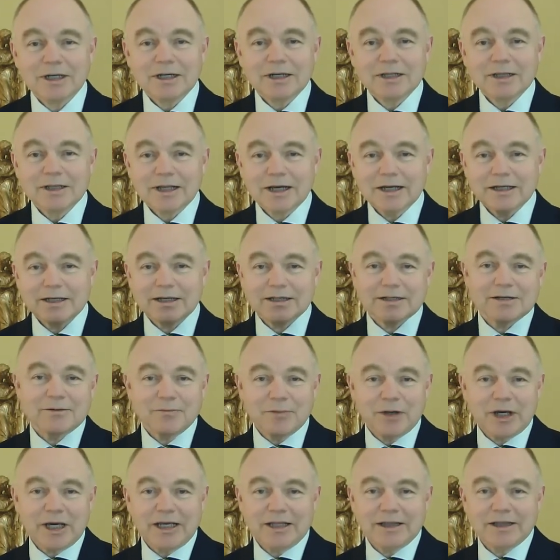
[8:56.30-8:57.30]
that doesn't
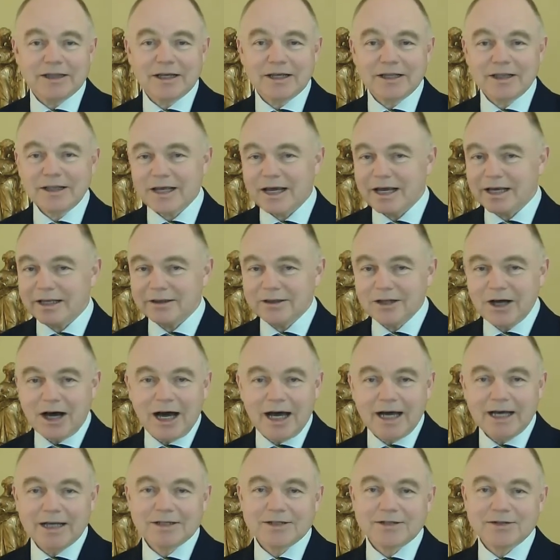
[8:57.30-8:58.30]
mean that they're
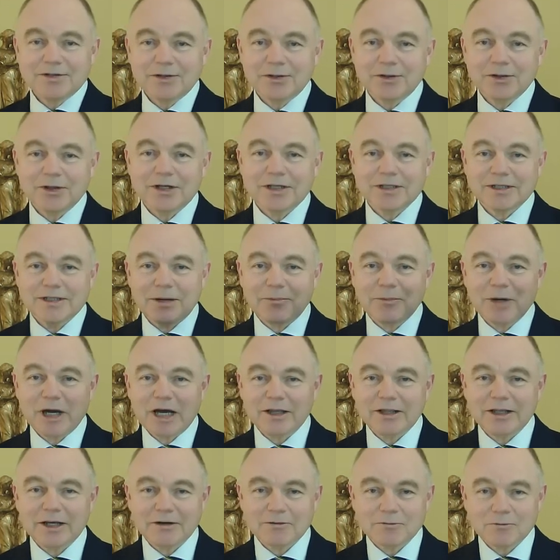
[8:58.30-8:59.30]
liars or that somehow
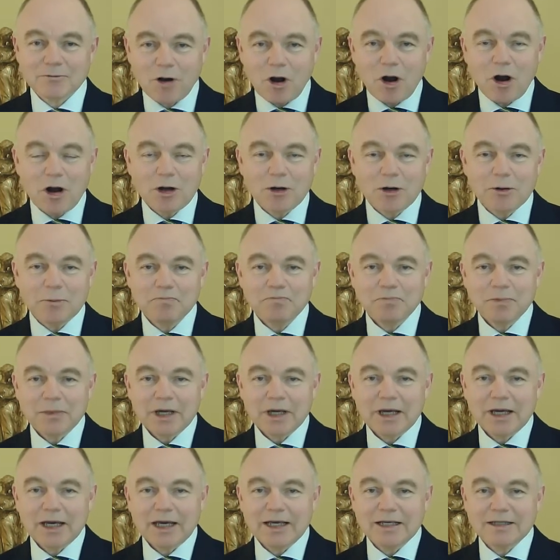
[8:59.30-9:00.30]
they're wrong.
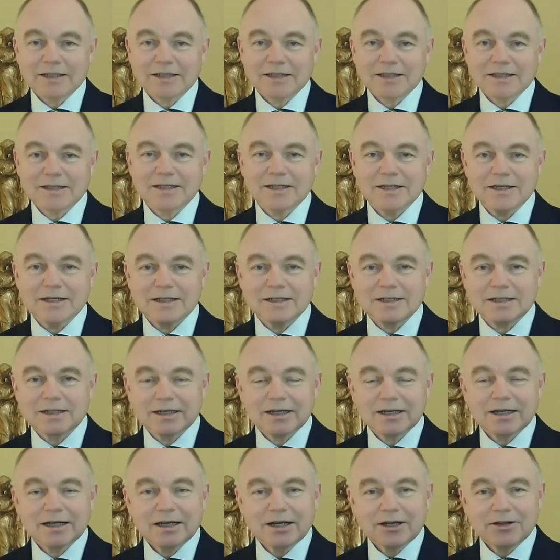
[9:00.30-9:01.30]
It's that
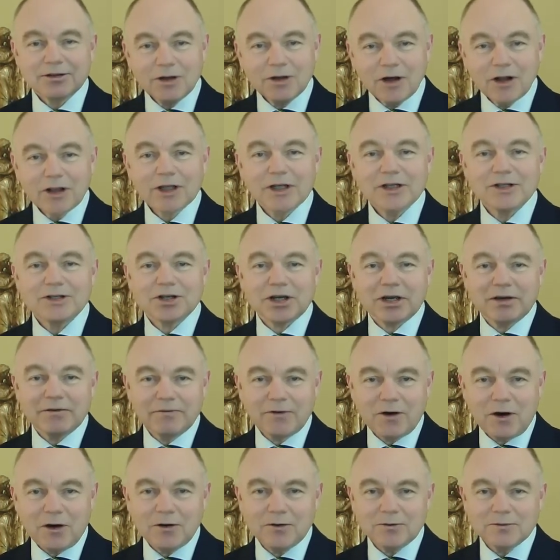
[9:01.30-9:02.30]
knowledge
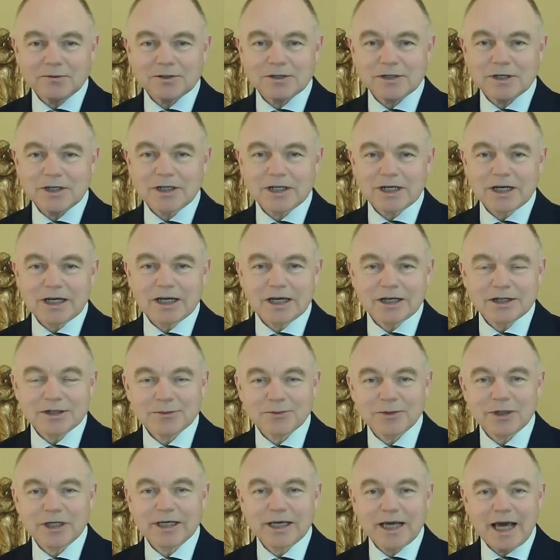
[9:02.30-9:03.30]
evolves, that as we
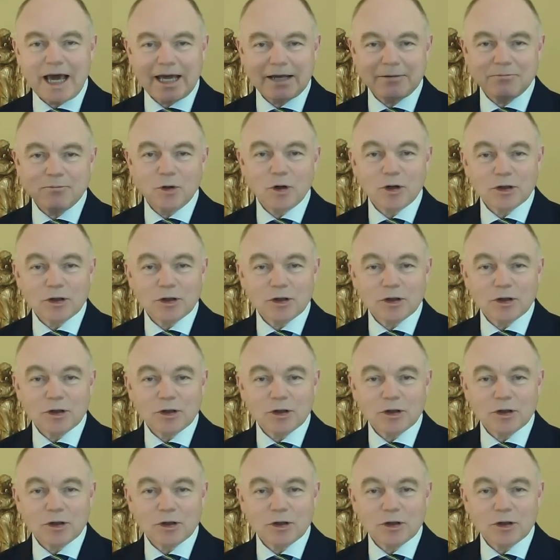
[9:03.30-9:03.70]
gain more